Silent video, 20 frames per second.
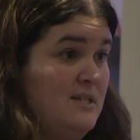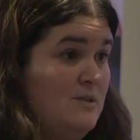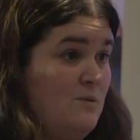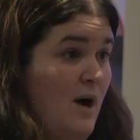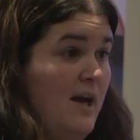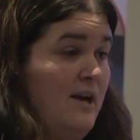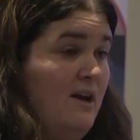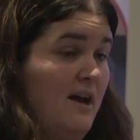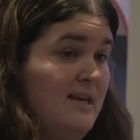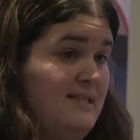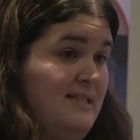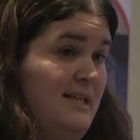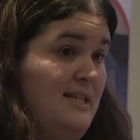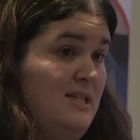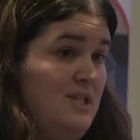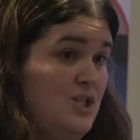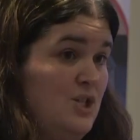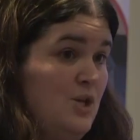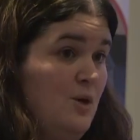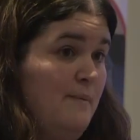It's quite a nice thing
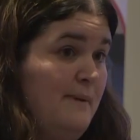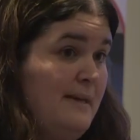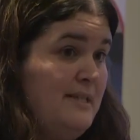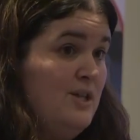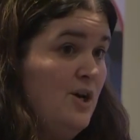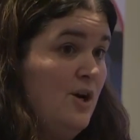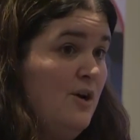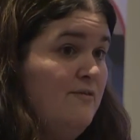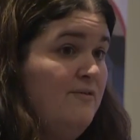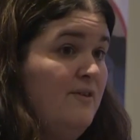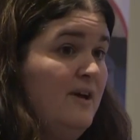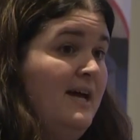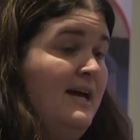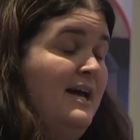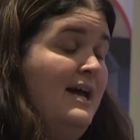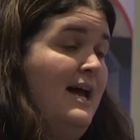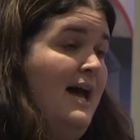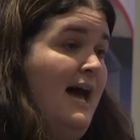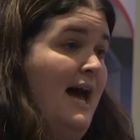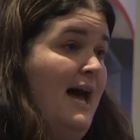to do a bit of,
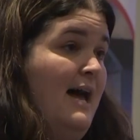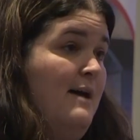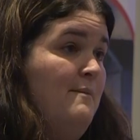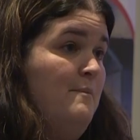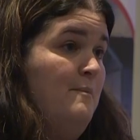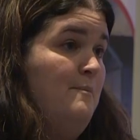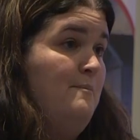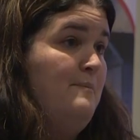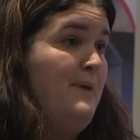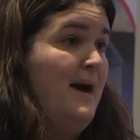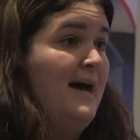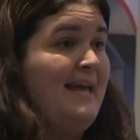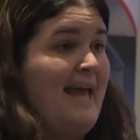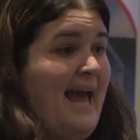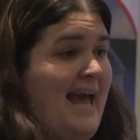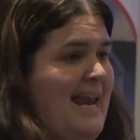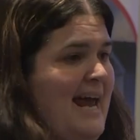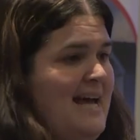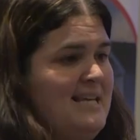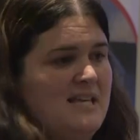but
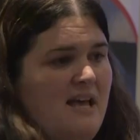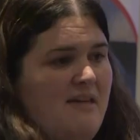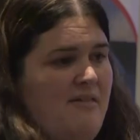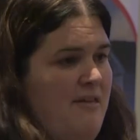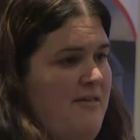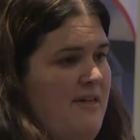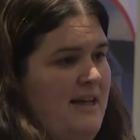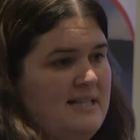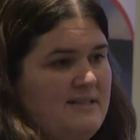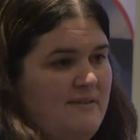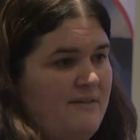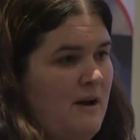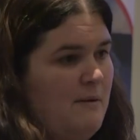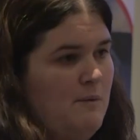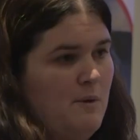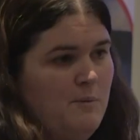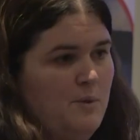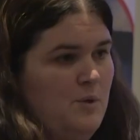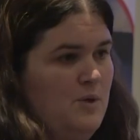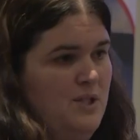again, as other things have come
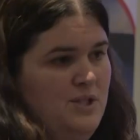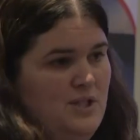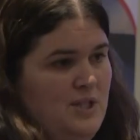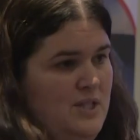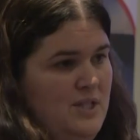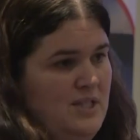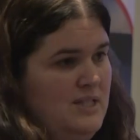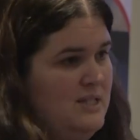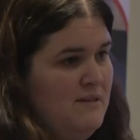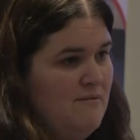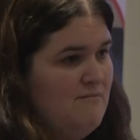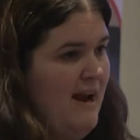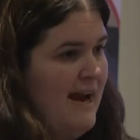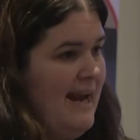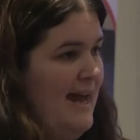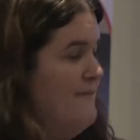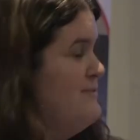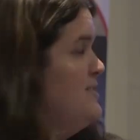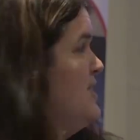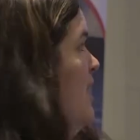on board, I just ran
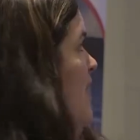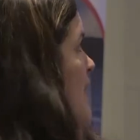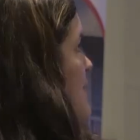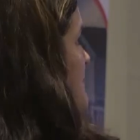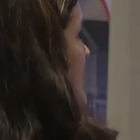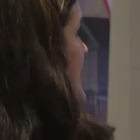out of time